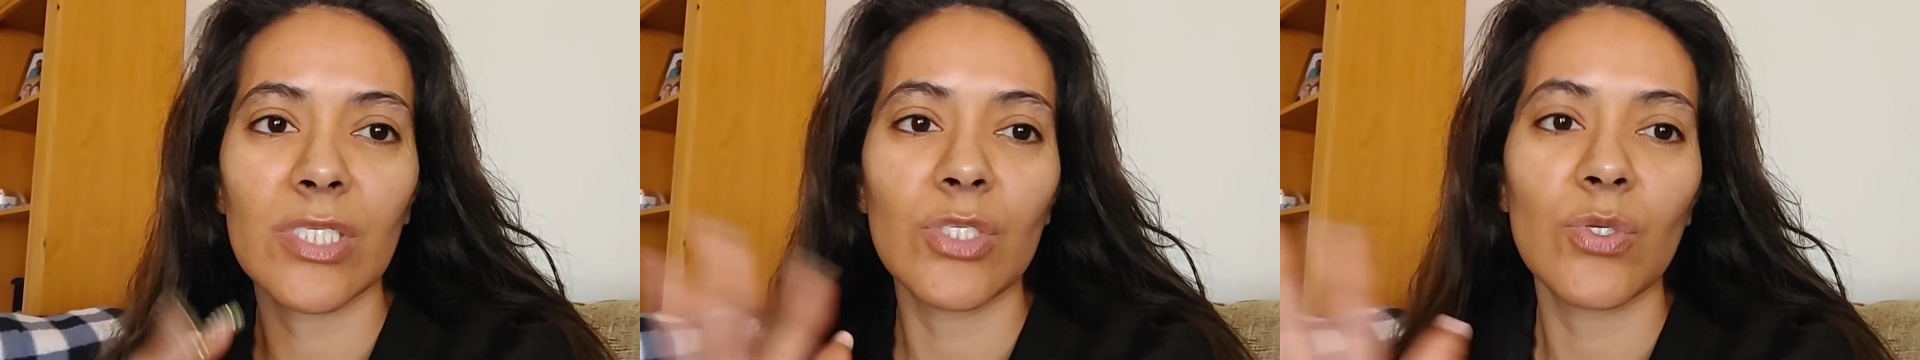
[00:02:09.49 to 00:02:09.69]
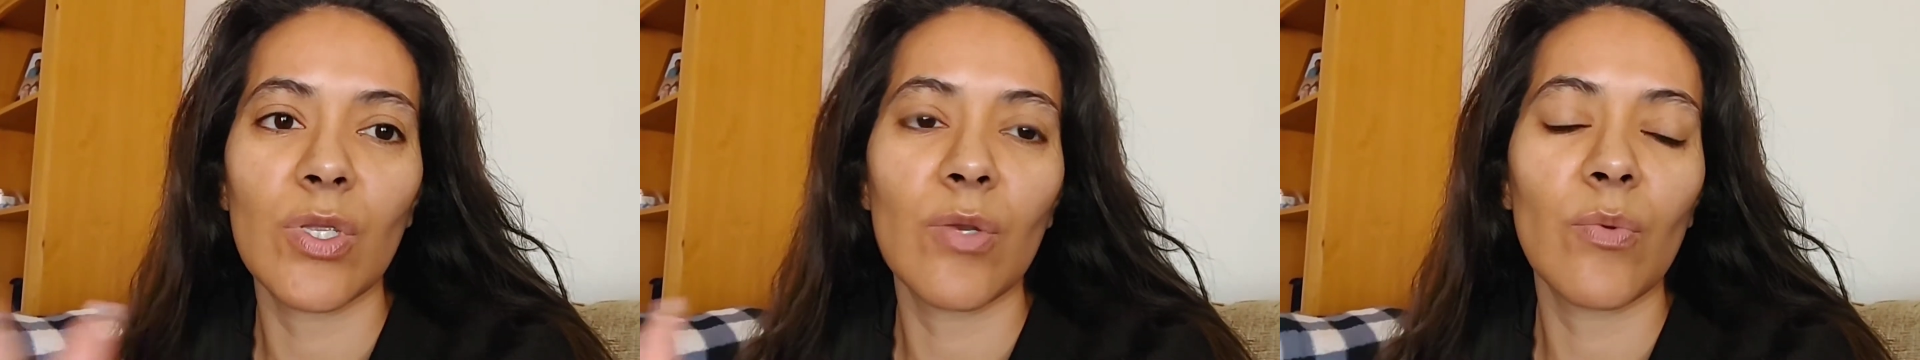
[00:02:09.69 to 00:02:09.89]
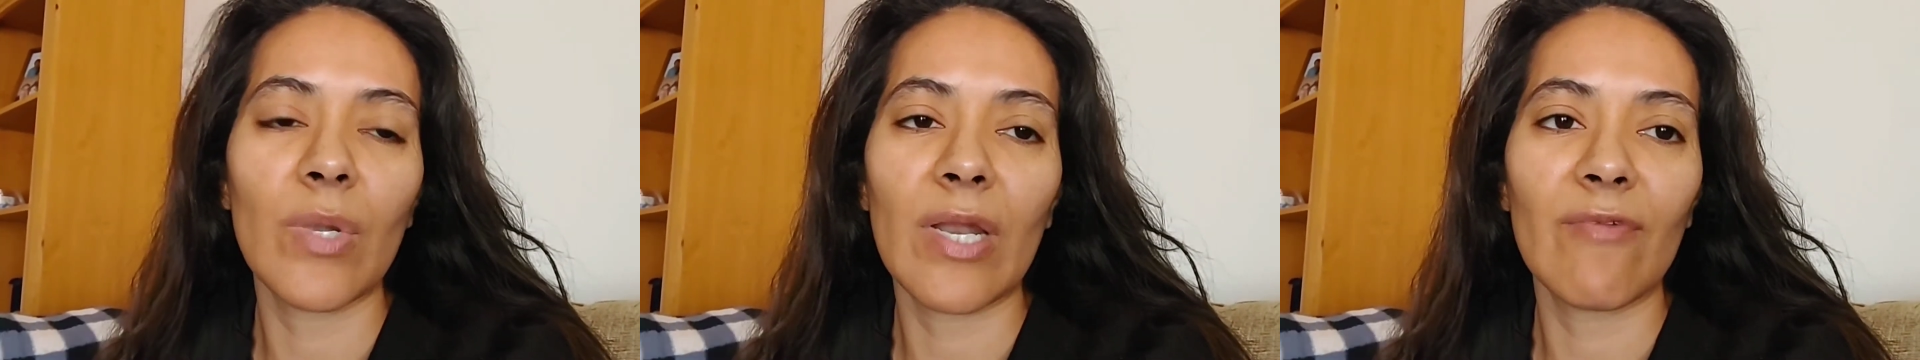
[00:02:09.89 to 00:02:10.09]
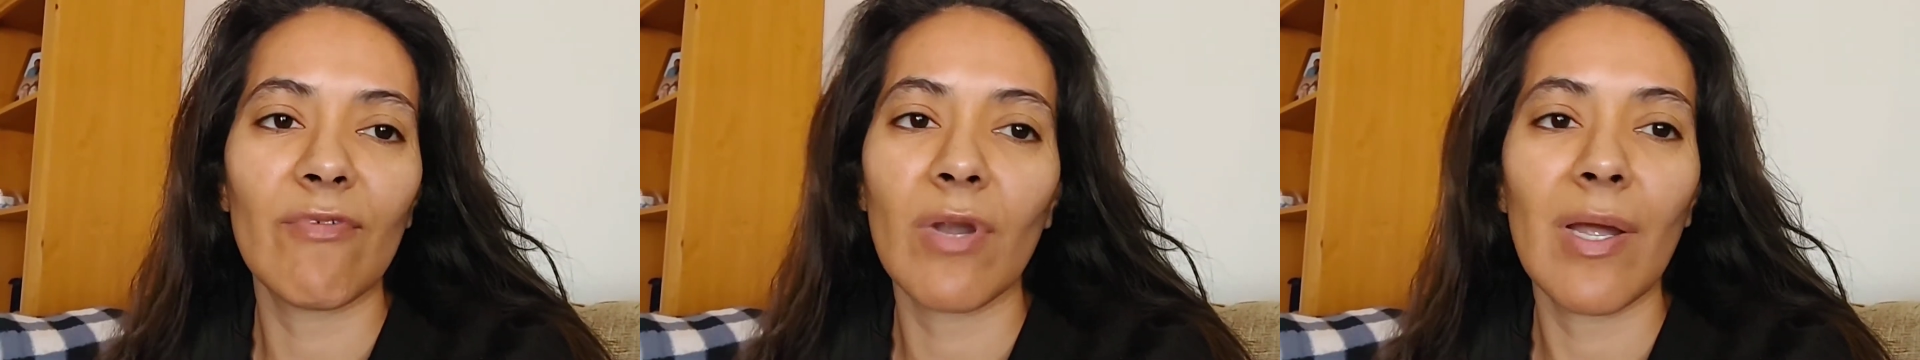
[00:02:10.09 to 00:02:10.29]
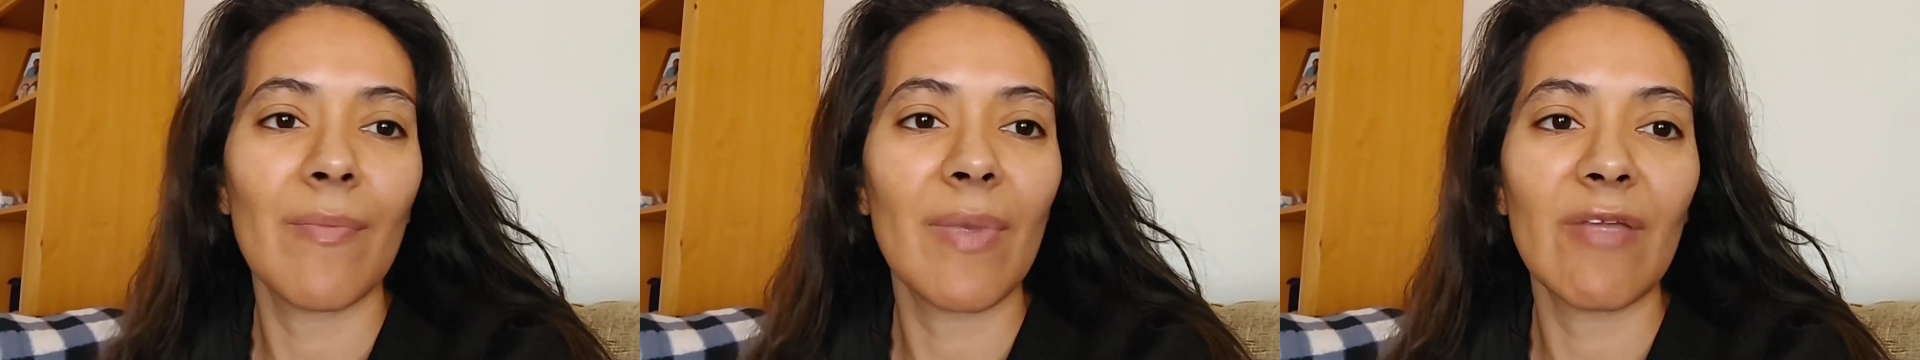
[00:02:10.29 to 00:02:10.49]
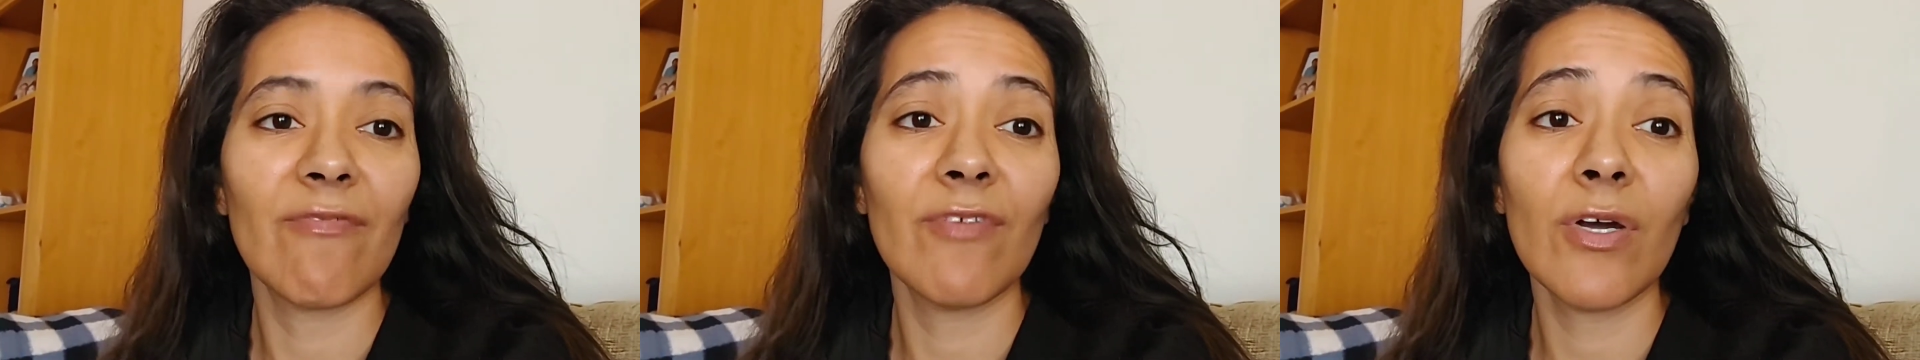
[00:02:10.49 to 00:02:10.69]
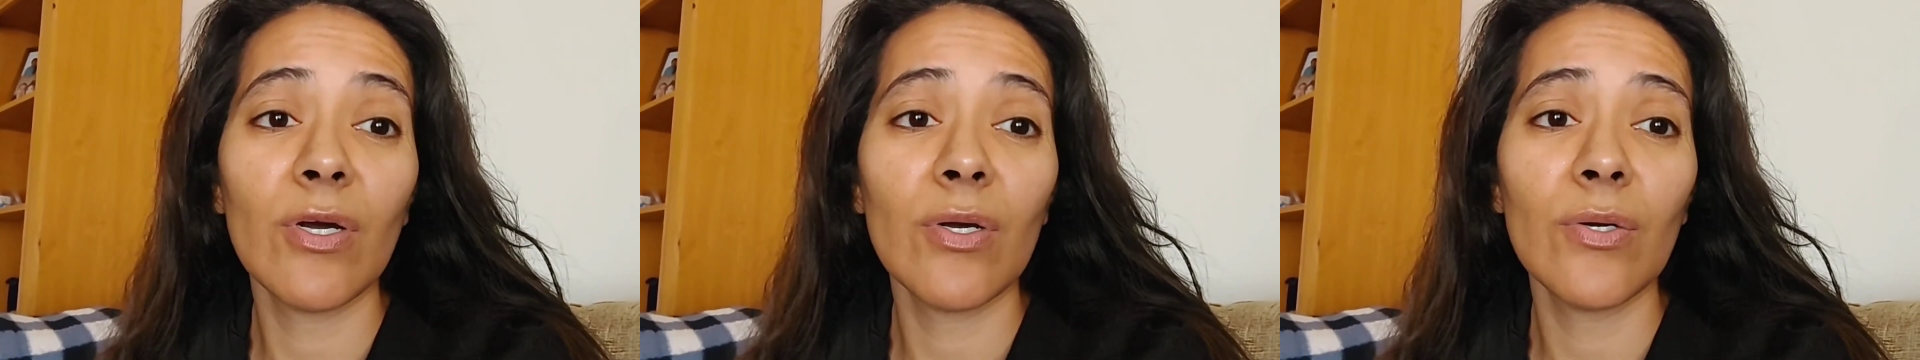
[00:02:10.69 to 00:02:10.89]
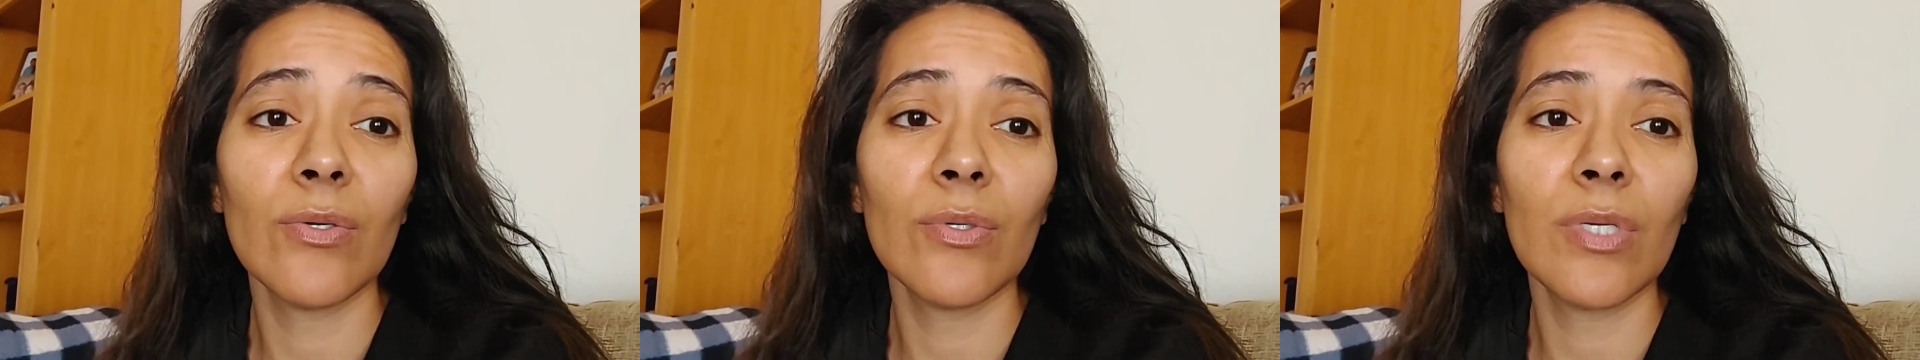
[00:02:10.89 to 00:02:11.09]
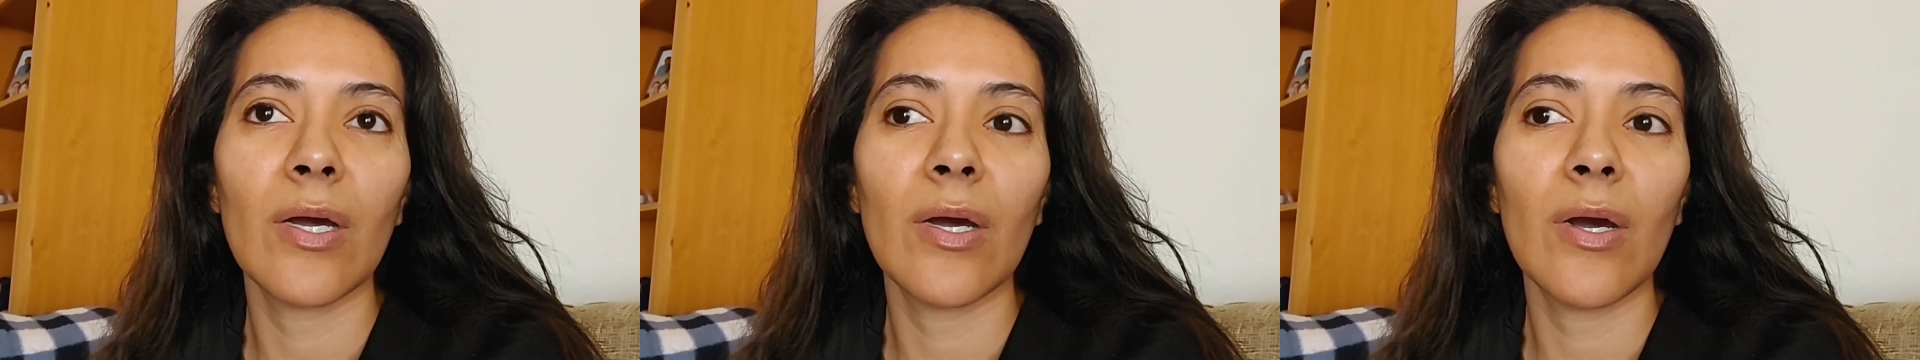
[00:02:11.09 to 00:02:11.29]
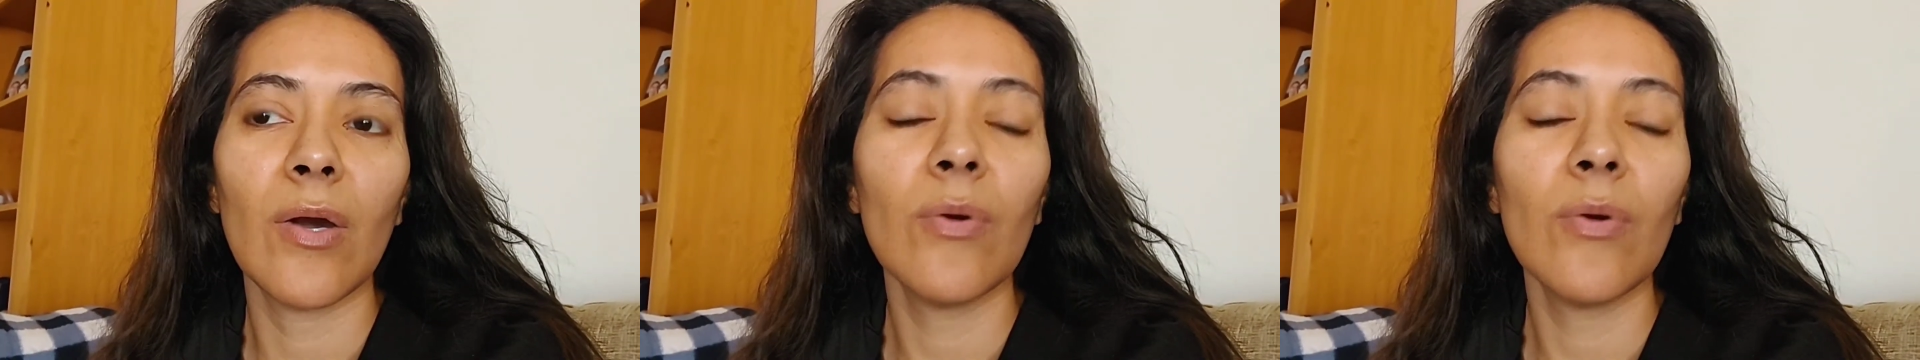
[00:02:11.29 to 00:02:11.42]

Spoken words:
and doing whatever on my phone,